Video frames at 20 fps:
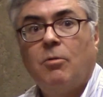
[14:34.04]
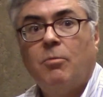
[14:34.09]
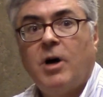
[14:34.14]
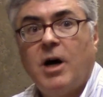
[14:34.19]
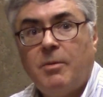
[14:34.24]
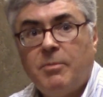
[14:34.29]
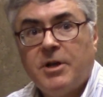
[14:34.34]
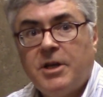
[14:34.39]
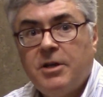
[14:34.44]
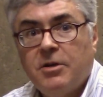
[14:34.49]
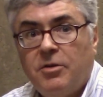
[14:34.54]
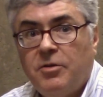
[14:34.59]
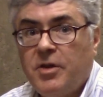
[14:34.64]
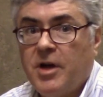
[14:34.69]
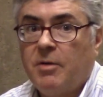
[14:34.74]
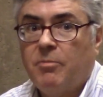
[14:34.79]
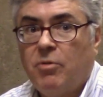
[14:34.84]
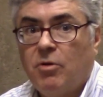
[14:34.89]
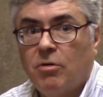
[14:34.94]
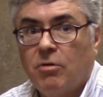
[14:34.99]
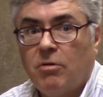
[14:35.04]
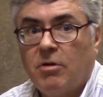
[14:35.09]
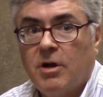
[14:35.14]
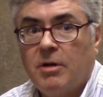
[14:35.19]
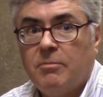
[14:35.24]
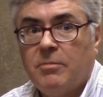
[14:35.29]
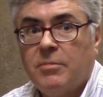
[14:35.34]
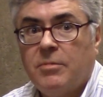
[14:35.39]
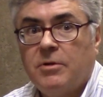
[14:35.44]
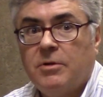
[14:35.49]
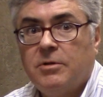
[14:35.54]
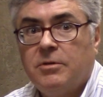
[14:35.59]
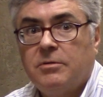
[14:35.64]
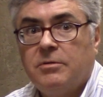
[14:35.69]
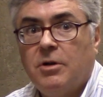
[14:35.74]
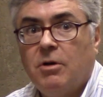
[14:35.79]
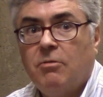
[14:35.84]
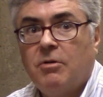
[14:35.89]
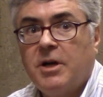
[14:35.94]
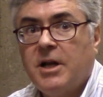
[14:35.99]
Obama killed that program.
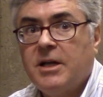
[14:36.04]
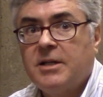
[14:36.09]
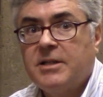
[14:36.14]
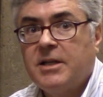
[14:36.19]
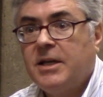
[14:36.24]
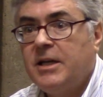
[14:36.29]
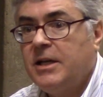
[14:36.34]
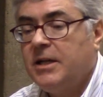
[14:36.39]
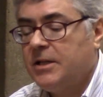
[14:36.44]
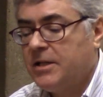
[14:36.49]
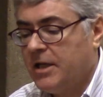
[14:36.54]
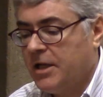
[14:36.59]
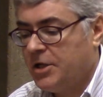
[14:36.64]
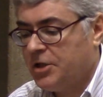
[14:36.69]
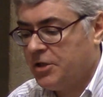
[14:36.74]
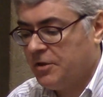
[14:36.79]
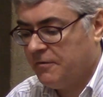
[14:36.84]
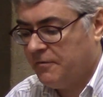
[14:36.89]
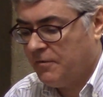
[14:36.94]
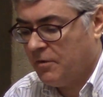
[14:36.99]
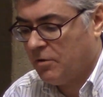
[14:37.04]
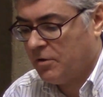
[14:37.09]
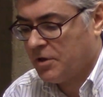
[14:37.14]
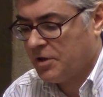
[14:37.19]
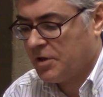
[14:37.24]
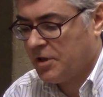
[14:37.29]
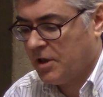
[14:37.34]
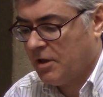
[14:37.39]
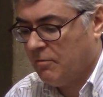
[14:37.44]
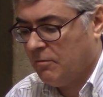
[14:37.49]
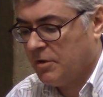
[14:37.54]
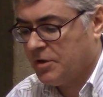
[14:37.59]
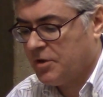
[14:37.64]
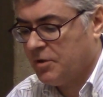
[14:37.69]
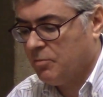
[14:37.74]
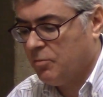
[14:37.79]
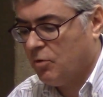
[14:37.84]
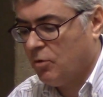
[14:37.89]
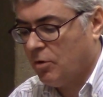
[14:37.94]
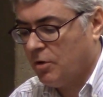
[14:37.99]
No one has any intention of focusing on
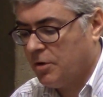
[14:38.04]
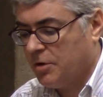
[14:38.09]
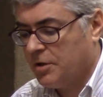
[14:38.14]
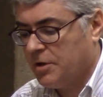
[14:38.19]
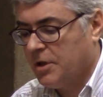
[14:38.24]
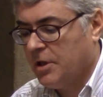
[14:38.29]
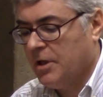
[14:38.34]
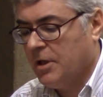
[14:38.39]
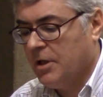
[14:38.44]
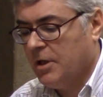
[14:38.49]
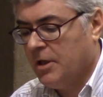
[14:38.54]
what's important.